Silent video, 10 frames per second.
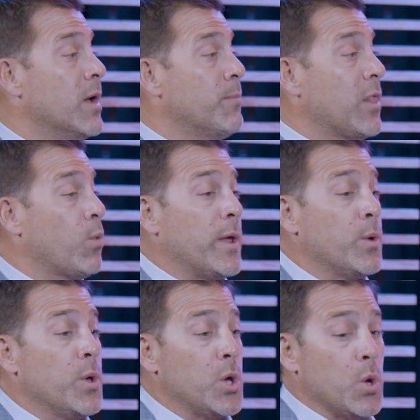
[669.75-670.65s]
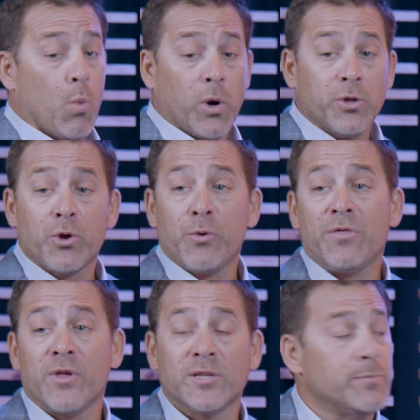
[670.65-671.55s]
And by the way, one of the
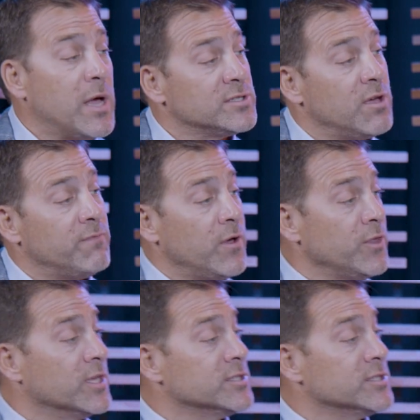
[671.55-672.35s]
great things about self-funding